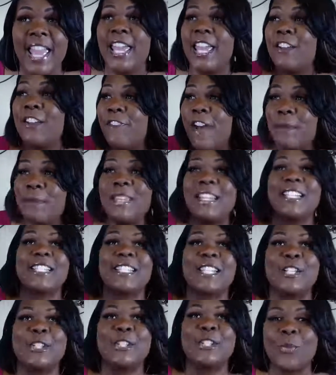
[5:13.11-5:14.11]
If I'm in a
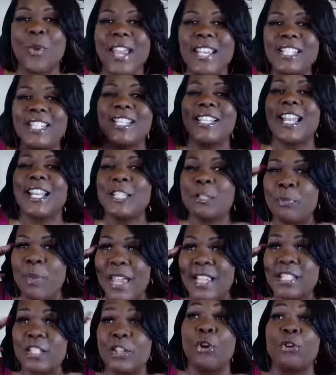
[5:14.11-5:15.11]
situation that's
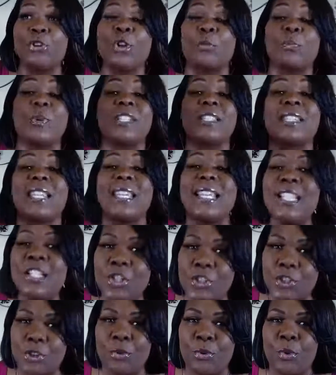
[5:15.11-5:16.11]
based on the
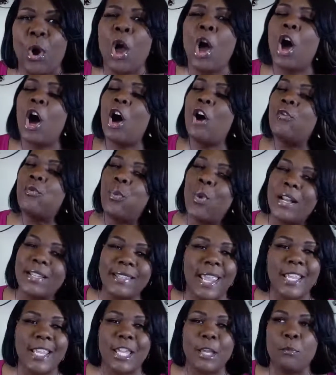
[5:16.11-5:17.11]
potential of what
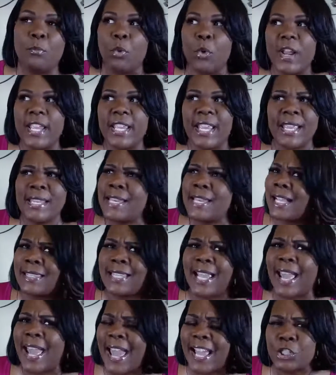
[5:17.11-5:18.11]
they can bring and not
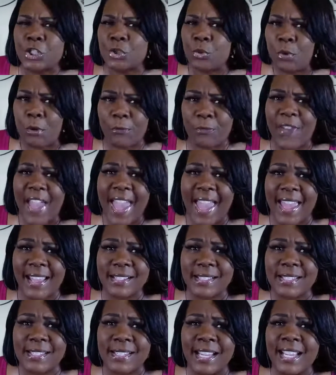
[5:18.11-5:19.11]
the actual
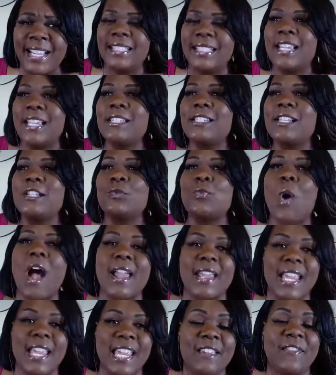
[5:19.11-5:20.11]
facts, this is
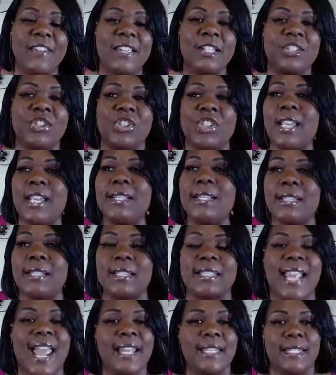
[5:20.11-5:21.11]
why even
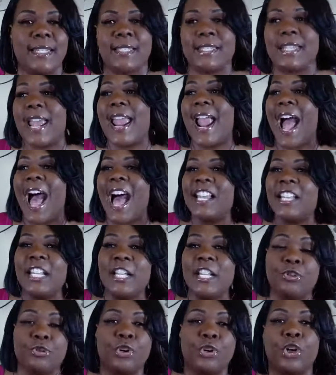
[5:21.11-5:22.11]
Jesus had to say, I
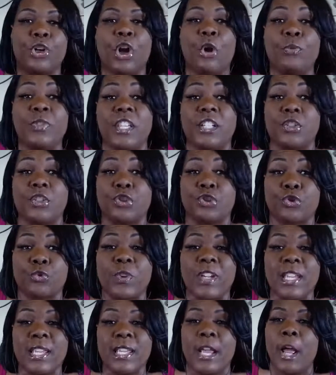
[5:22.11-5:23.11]
need you to know this
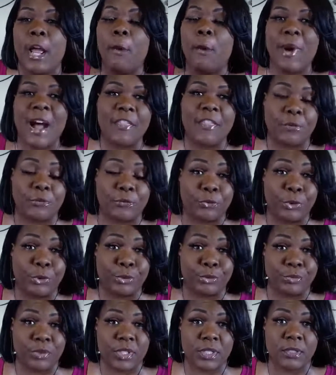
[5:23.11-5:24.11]
tree by the
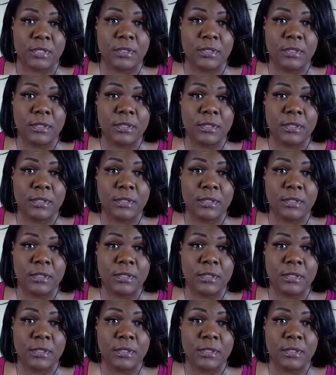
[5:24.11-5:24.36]
fruit,